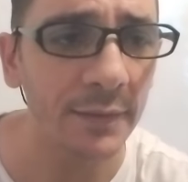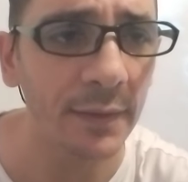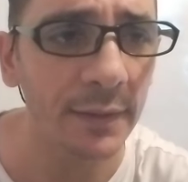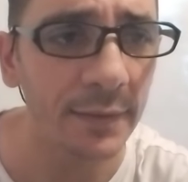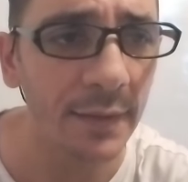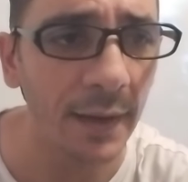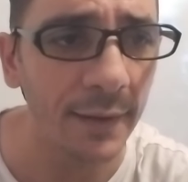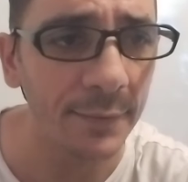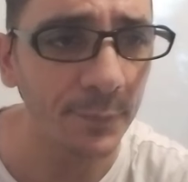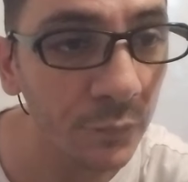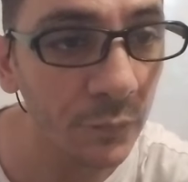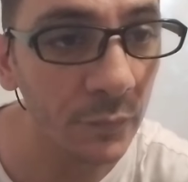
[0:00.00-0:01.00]
Itai,
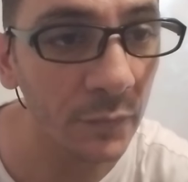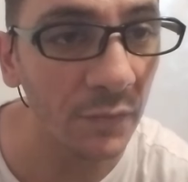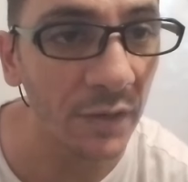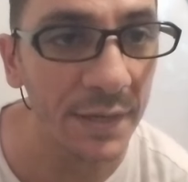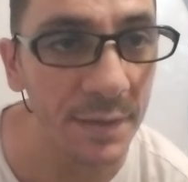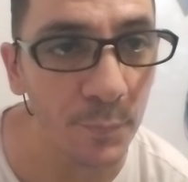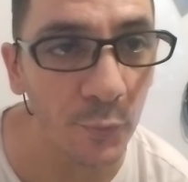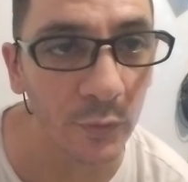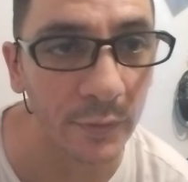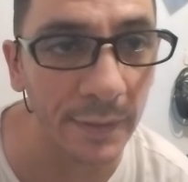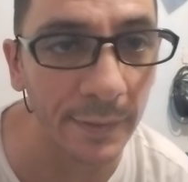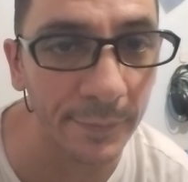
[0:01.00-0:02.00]
the very
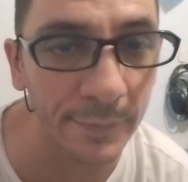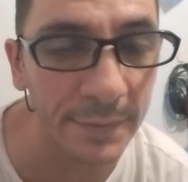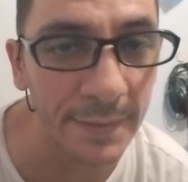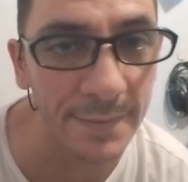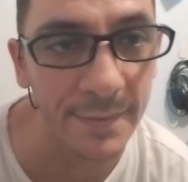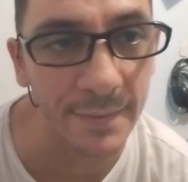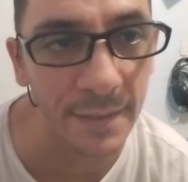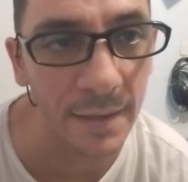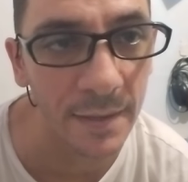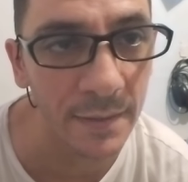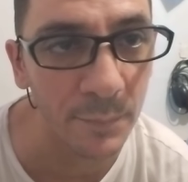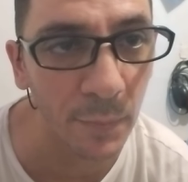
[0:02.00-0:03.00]
important sensei
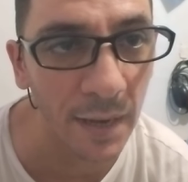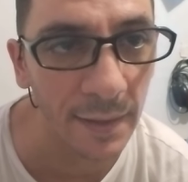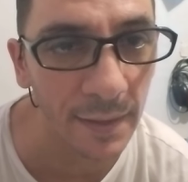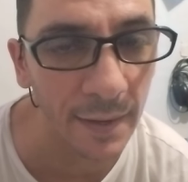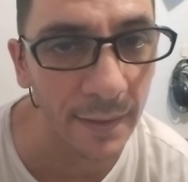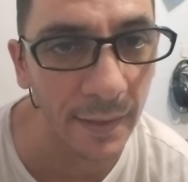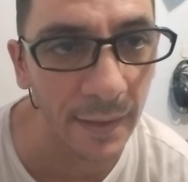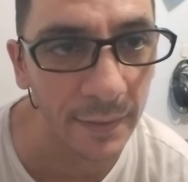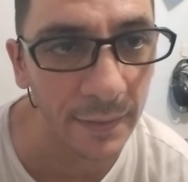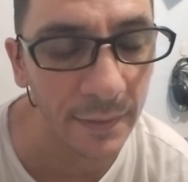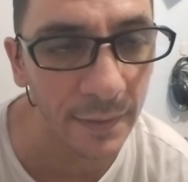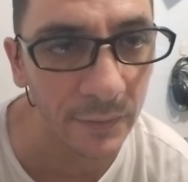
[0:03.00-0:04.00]
manga Akira
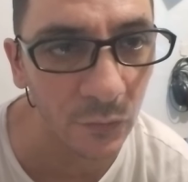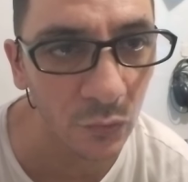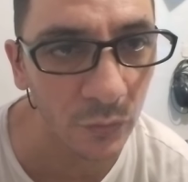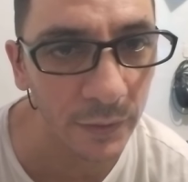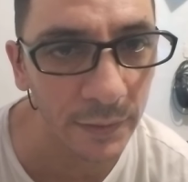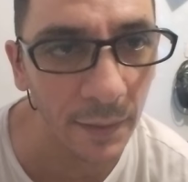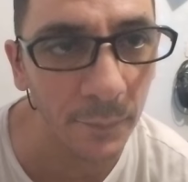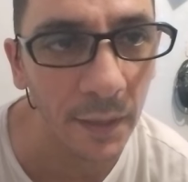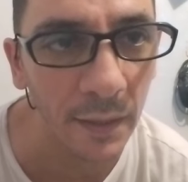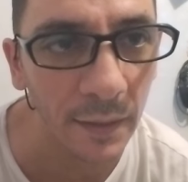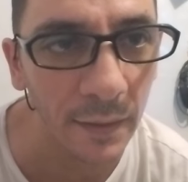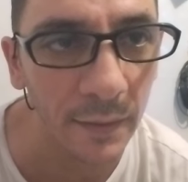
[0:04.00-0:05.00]
Toriyama.
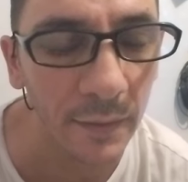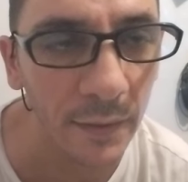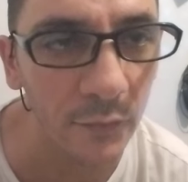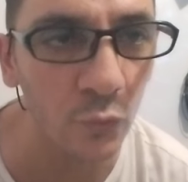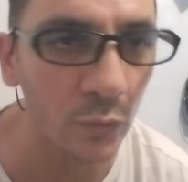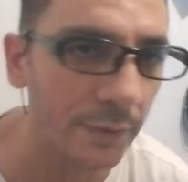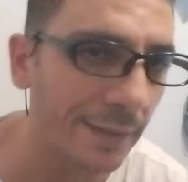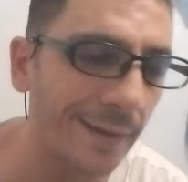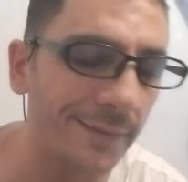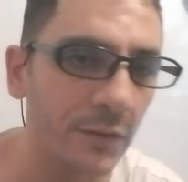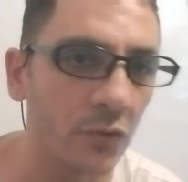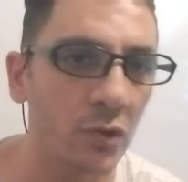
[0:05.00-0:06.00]
I do in the other
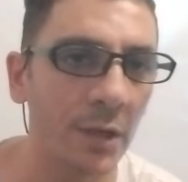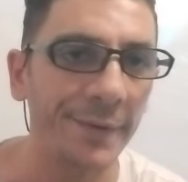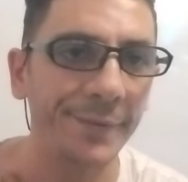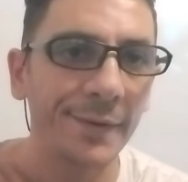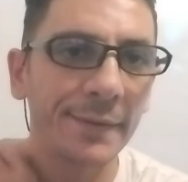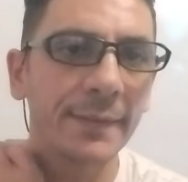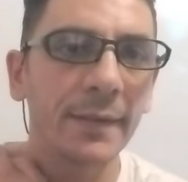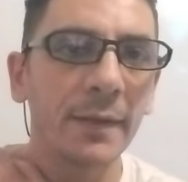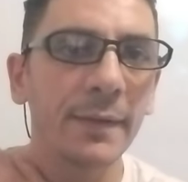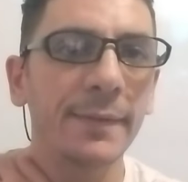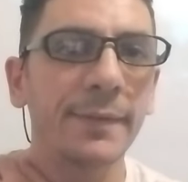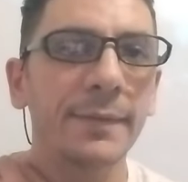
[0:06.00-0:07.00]
channel.
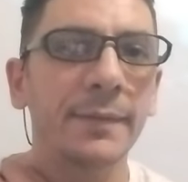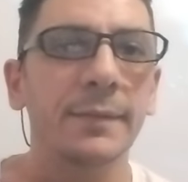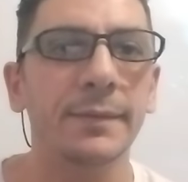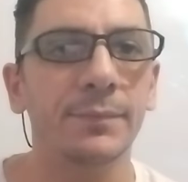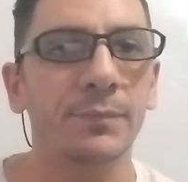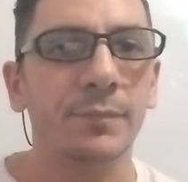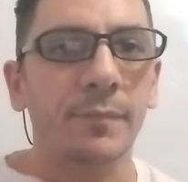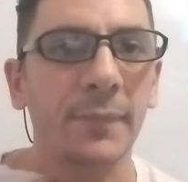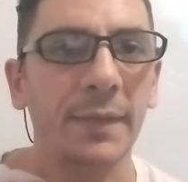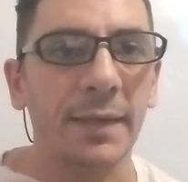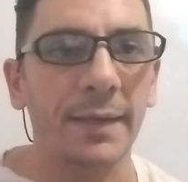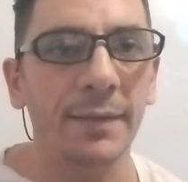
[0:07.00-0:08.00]

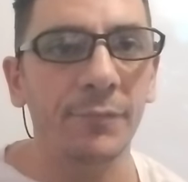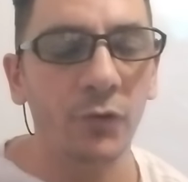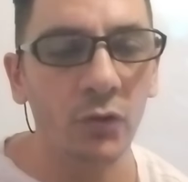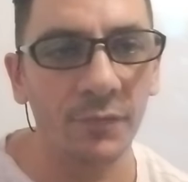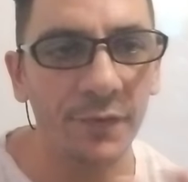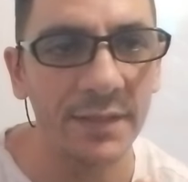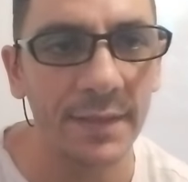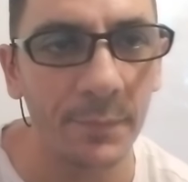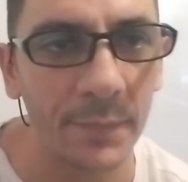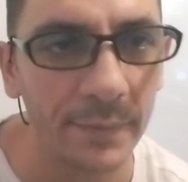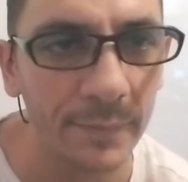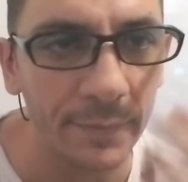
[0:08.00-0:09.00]
Uh, for the first time I
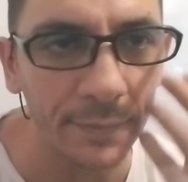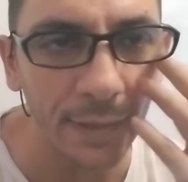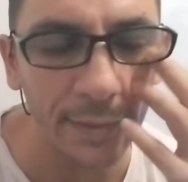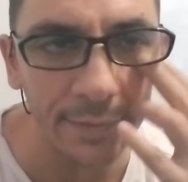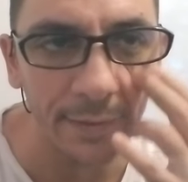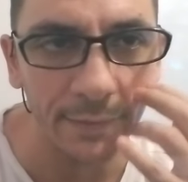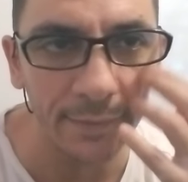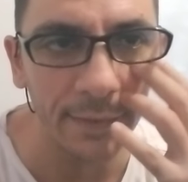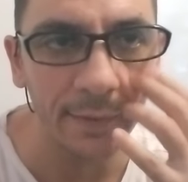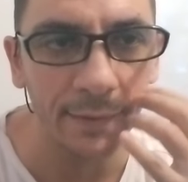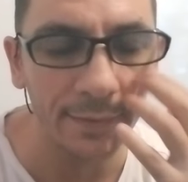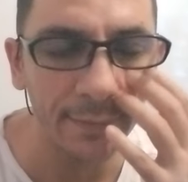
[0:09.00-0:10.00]
uh, exit the,
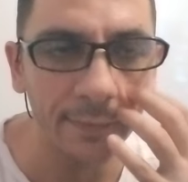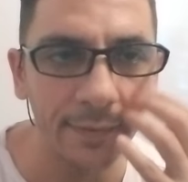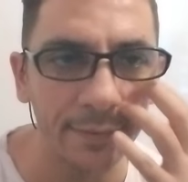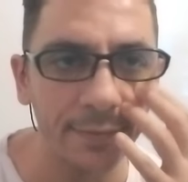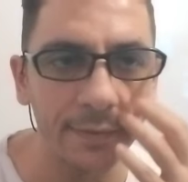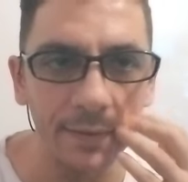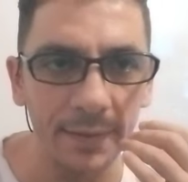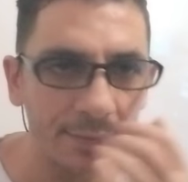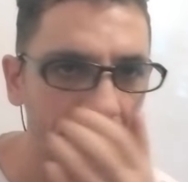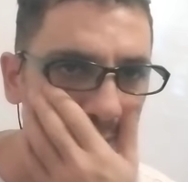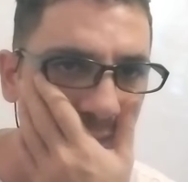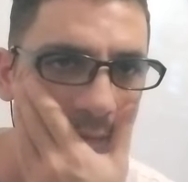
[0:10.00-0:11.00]
the tears.
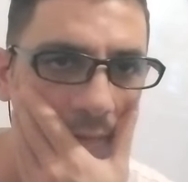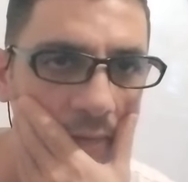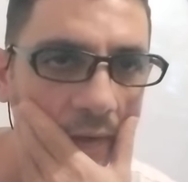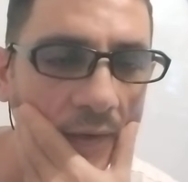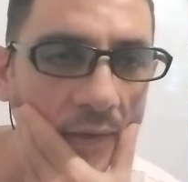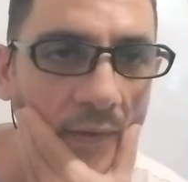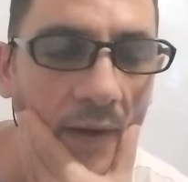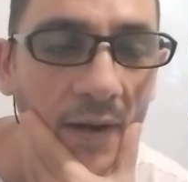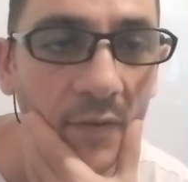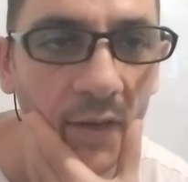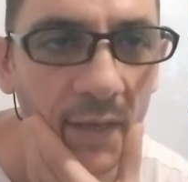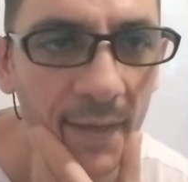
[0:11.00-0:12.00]
I, I never
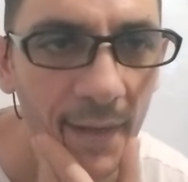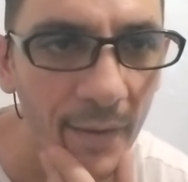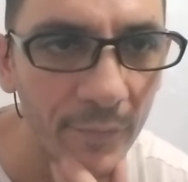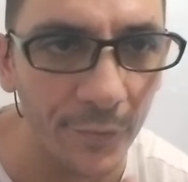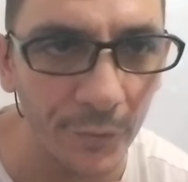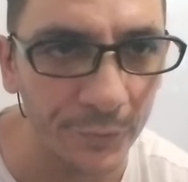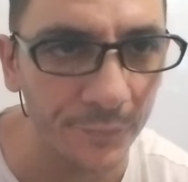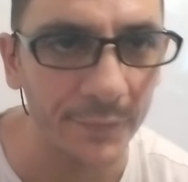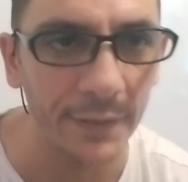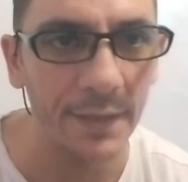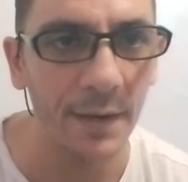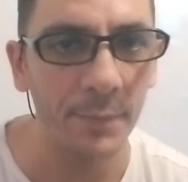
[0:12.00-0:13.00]
cry in front of the
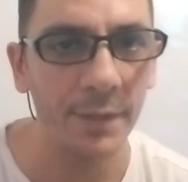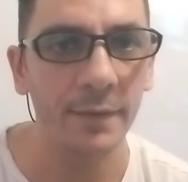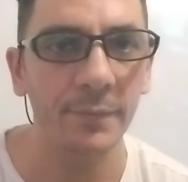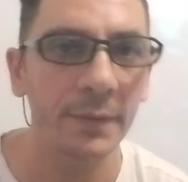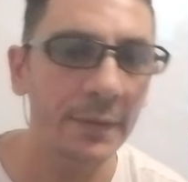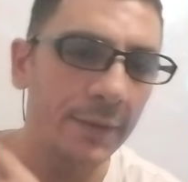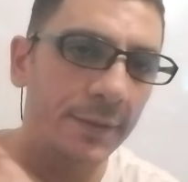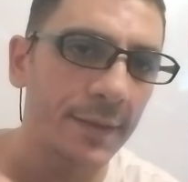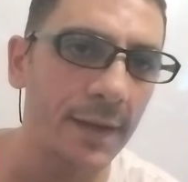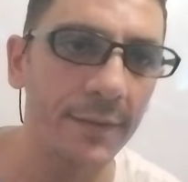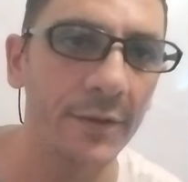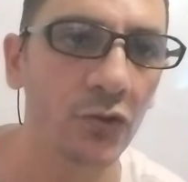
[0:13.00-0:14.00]
camera in the other
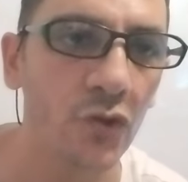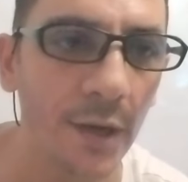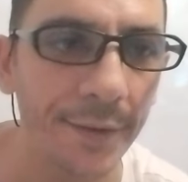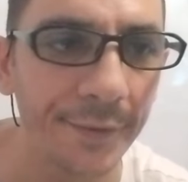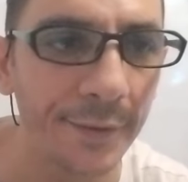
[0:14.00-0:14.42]
channel.